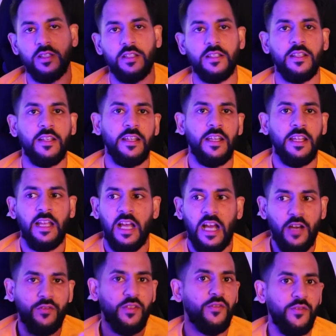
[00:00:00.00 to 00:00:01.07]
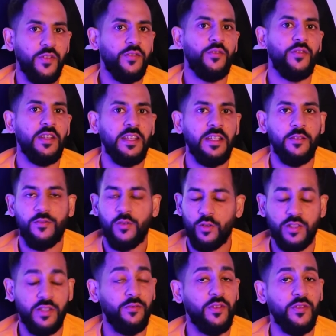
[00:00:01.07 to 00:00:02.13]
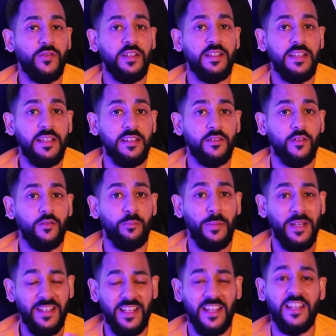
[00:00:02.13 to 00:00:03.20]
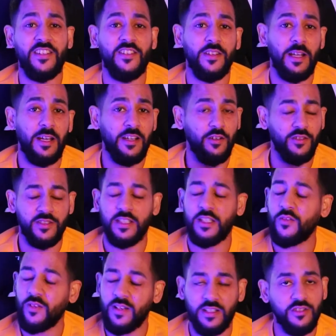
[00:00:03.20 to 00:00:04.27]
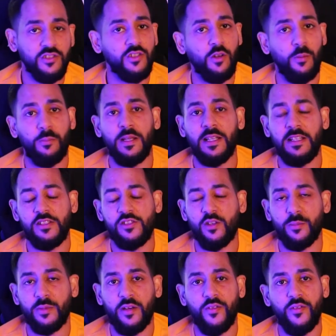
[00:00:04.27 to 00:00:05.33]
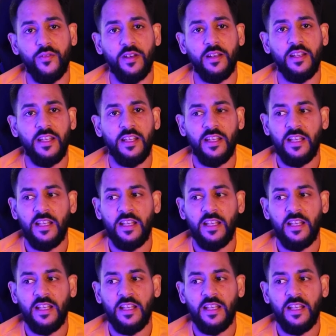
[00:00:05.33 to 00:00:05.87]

And after 15, 14, 15 years of medication, I got sick of it and I just completely stopped everything.